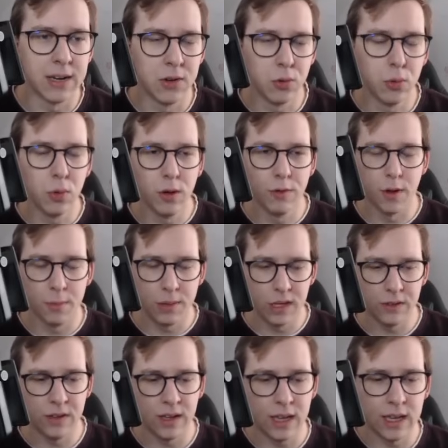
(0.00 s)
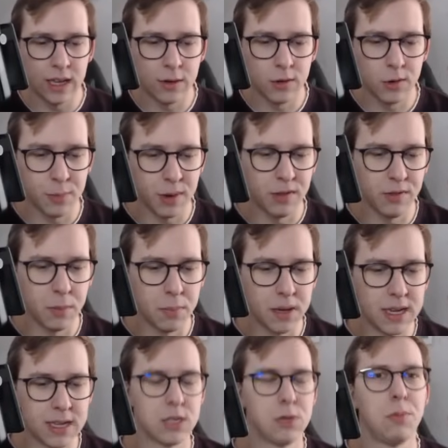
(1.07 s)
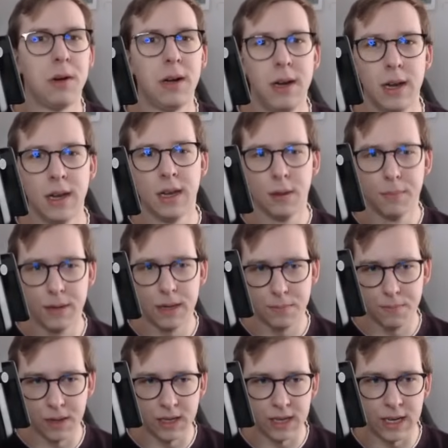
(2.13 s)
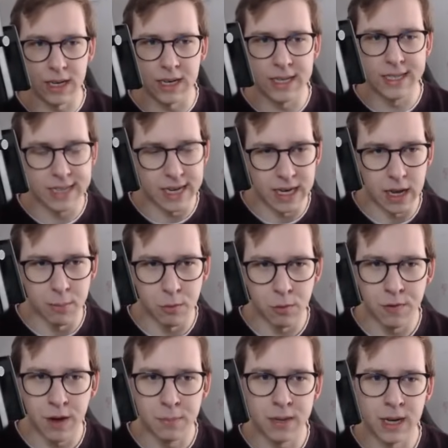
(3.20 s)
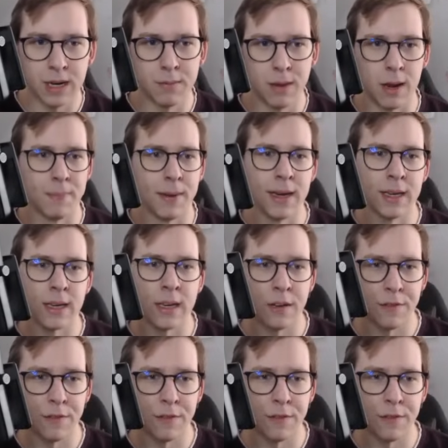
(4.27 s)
cool for PvE and PvP as well a little bit, but it needs kind of move update in my opinion.